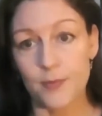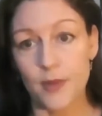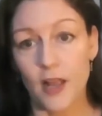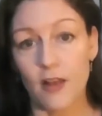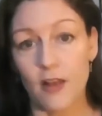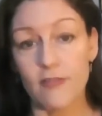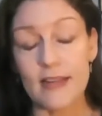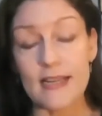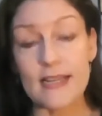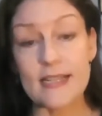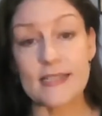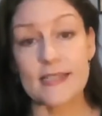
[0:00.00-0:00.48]

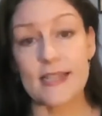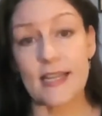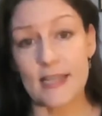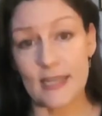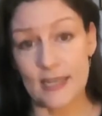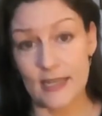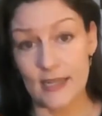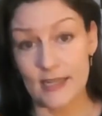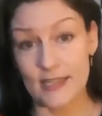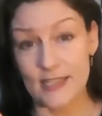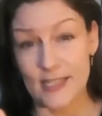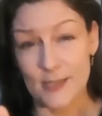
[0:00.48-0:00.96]

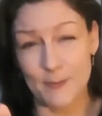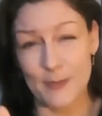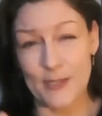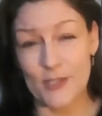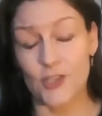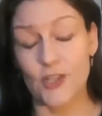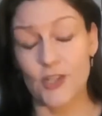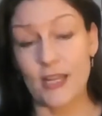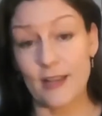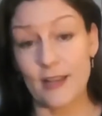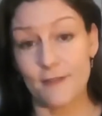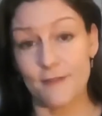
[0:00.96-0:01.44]

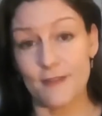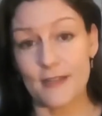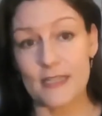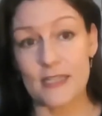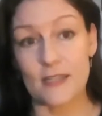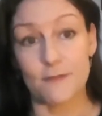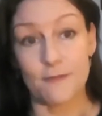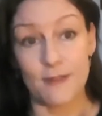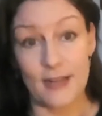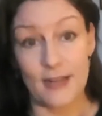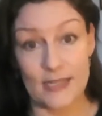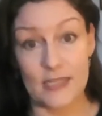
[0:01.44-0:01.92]
especially if
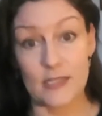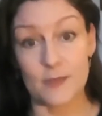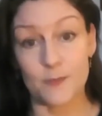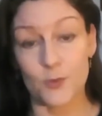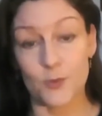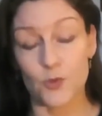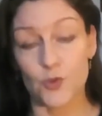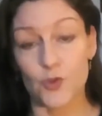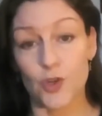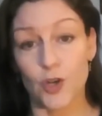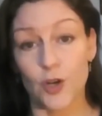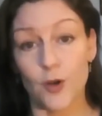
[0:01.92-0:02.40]
it's a
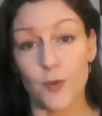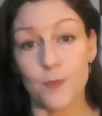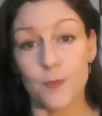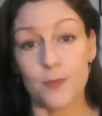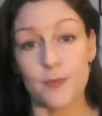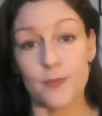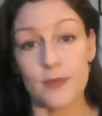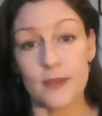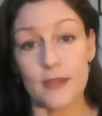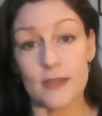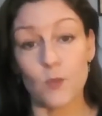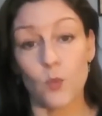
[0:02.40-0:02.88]
flexible job
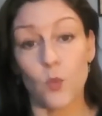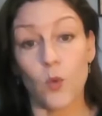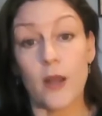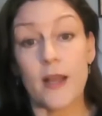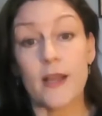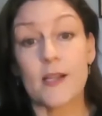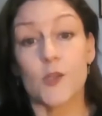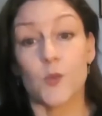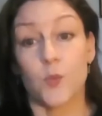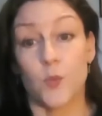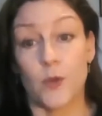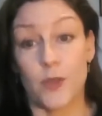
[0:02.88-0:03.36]
that
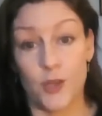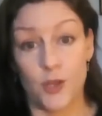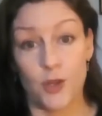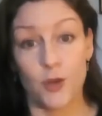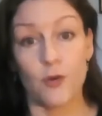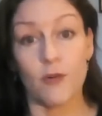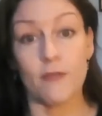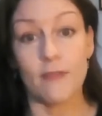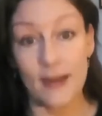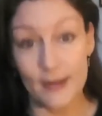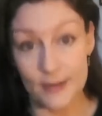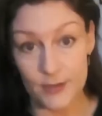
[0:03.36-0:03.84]
works with
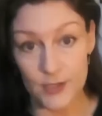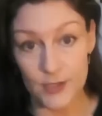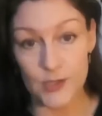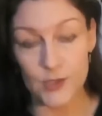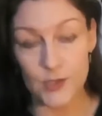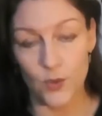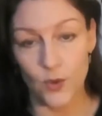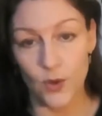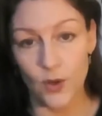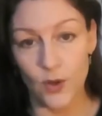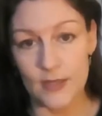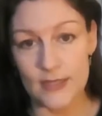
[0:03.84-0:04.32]
you around the
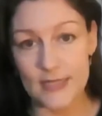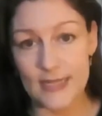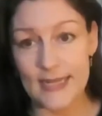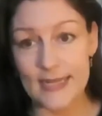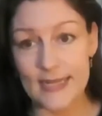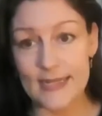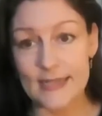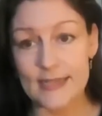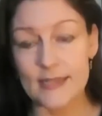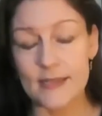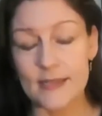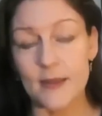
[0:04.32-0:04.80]
school
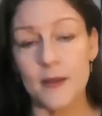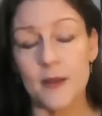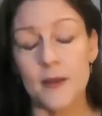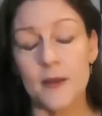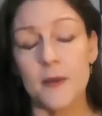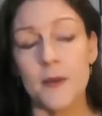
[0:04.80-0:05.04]
holidays,